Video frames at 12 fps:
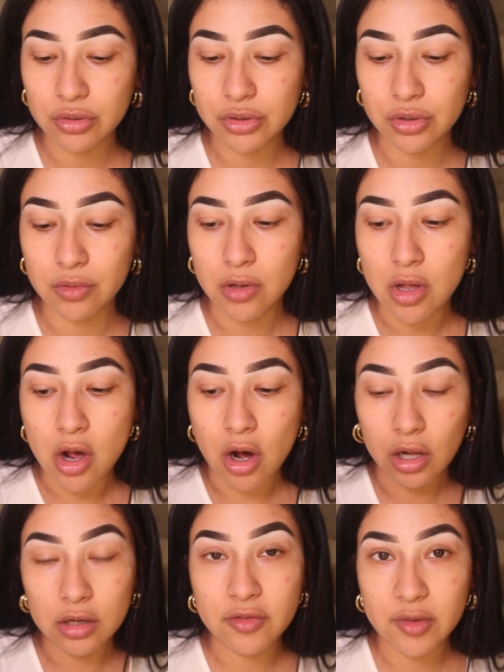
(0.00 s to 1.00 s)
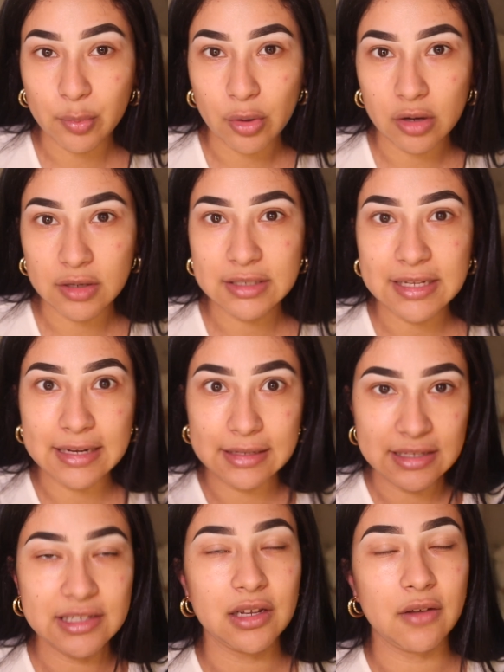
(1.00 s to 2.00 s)
so all of the products and
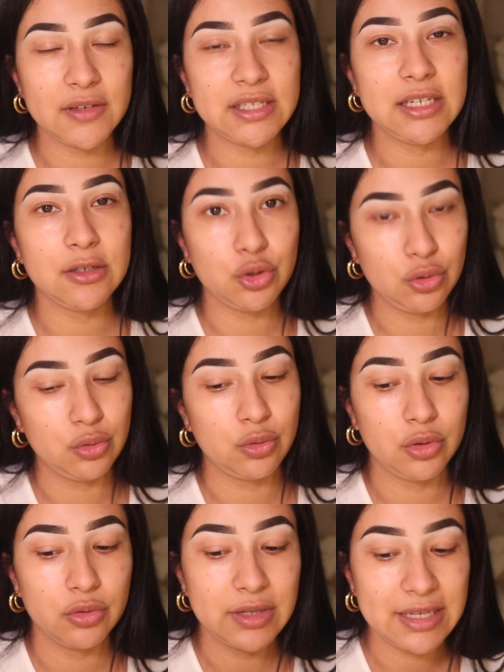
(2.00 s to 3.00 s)
this obviously tutorial